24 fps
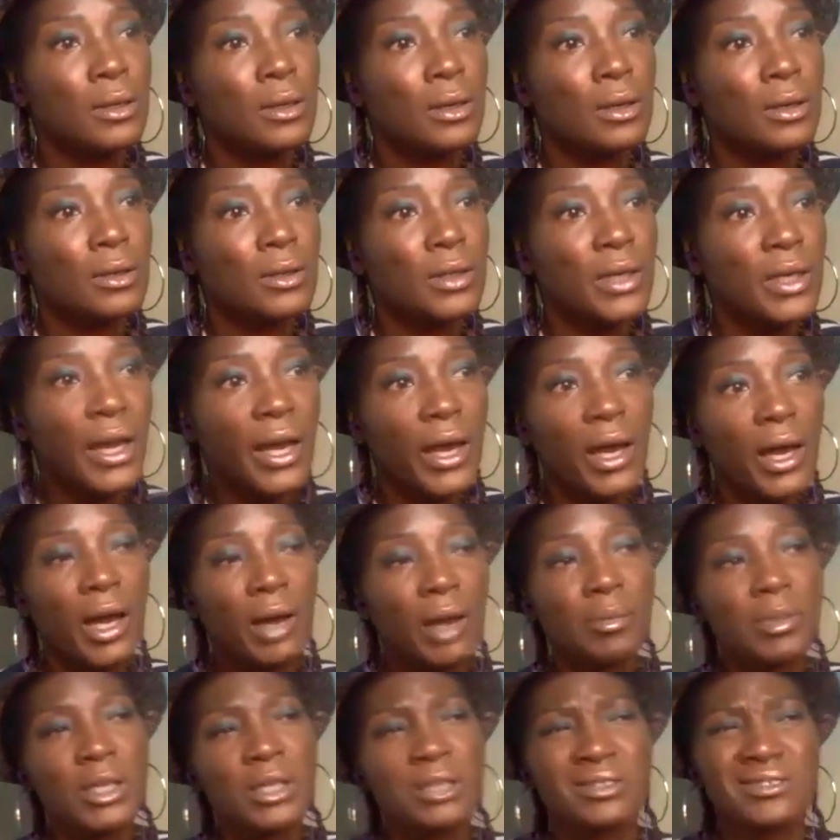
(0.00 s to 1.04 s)
yeah, I
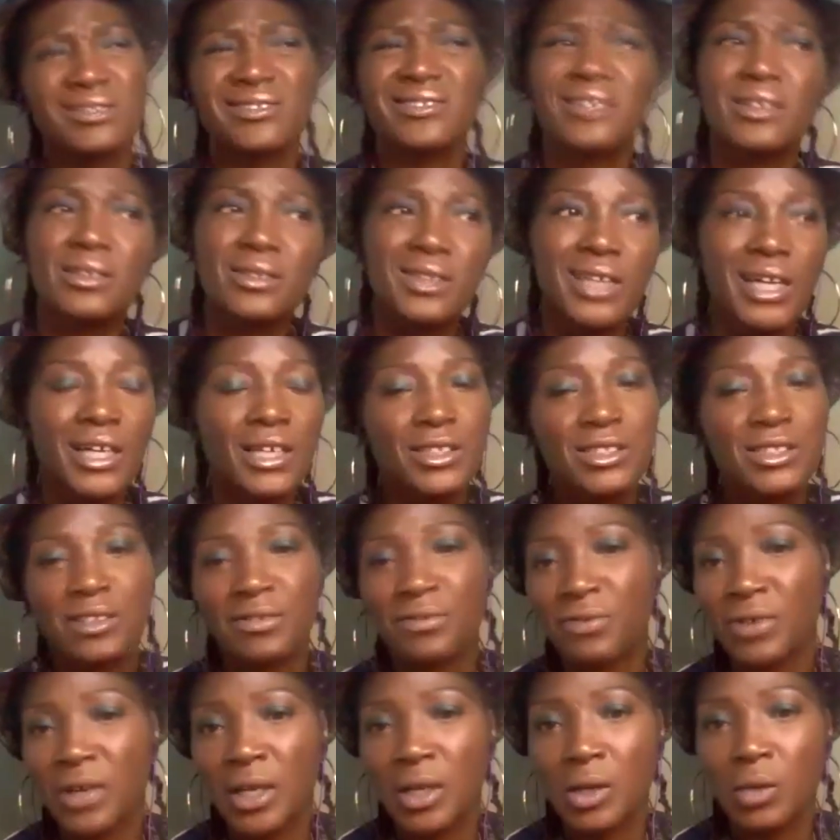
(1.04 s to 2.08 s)
mean, Jada's a
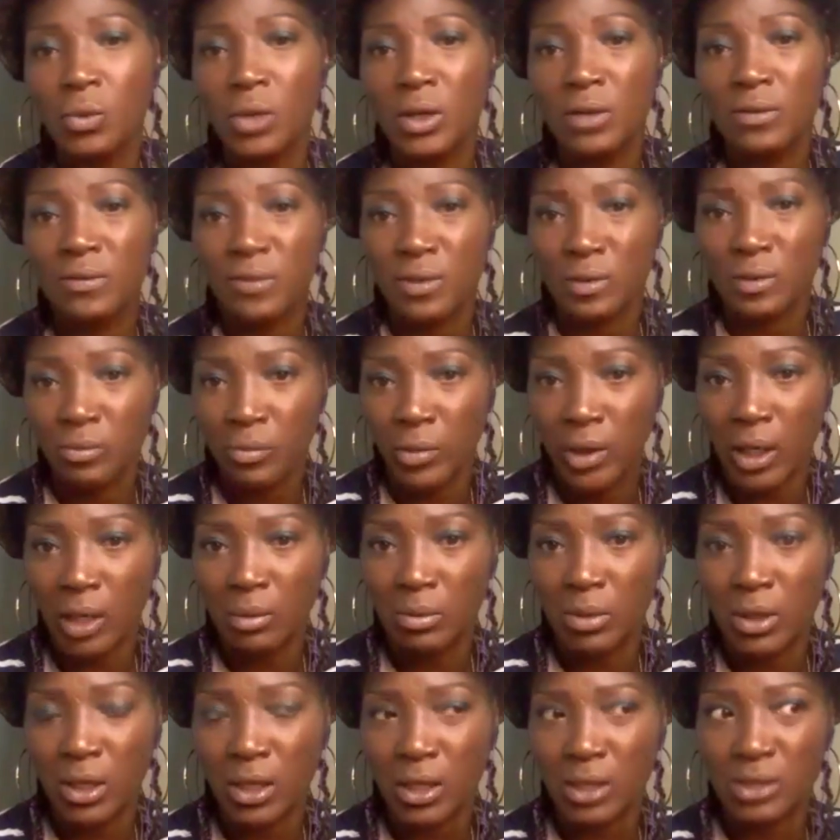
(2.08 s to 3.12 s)
funny one for me
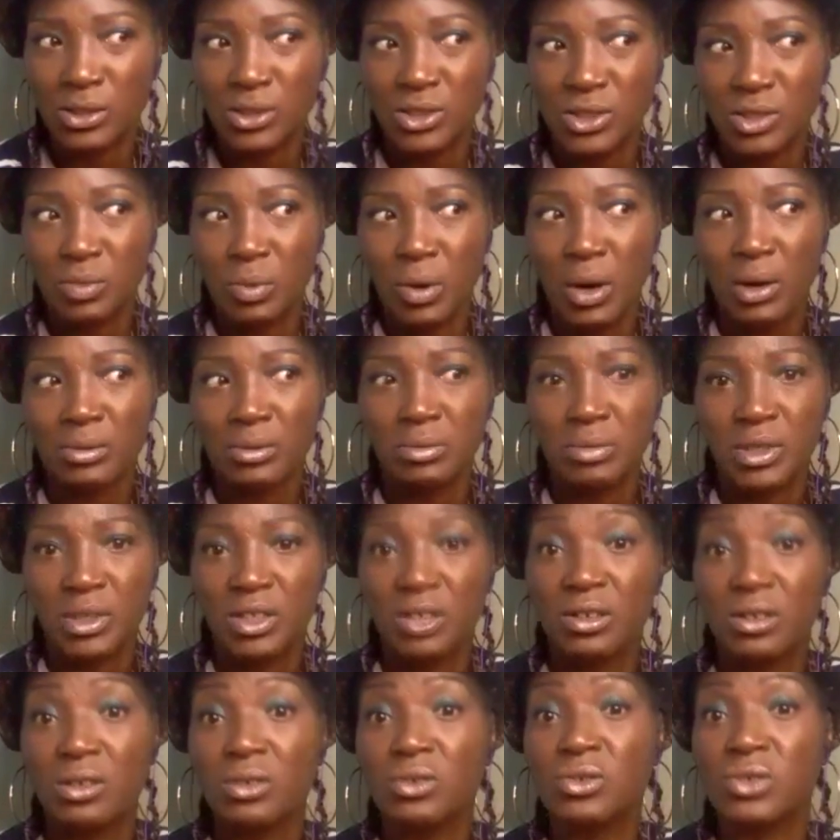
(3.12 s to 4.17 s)
because she's probably
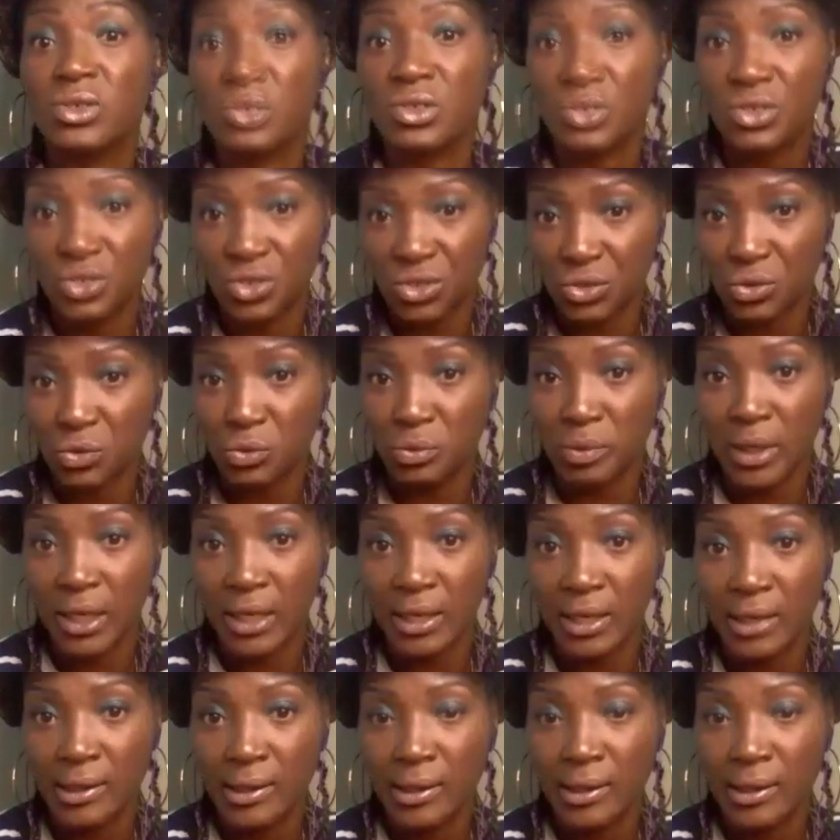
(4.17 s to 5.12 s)
the closest to me.